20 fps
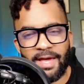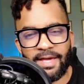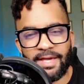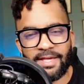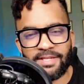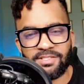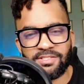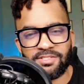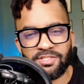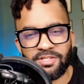
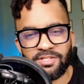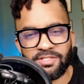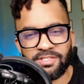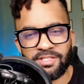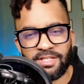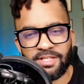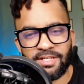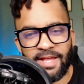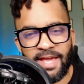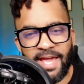isn't just
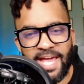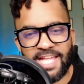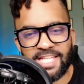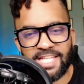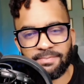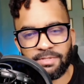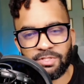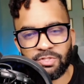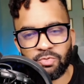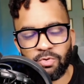an
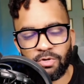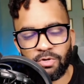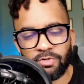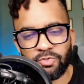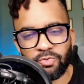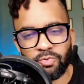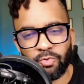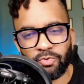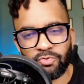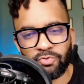enhancement to our
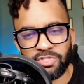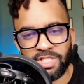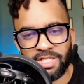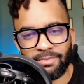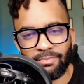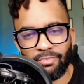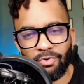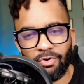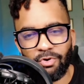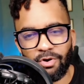tools
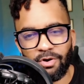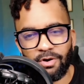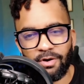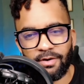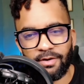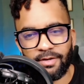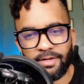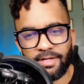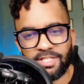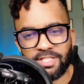anymore,
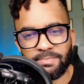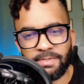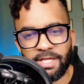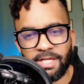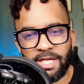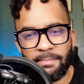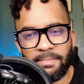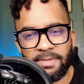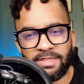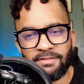it's
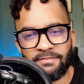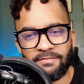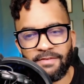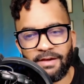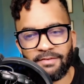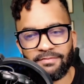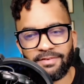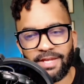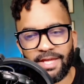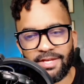becoming the
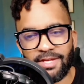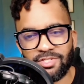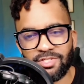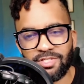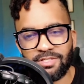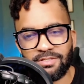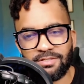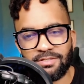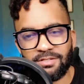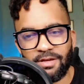
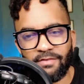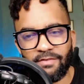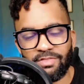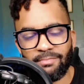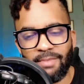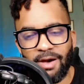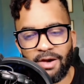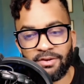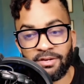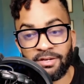foundation of the
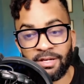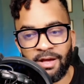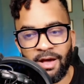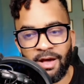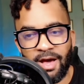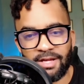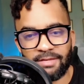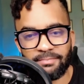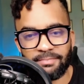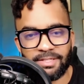modern
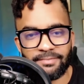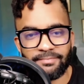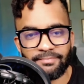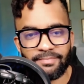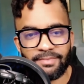economy.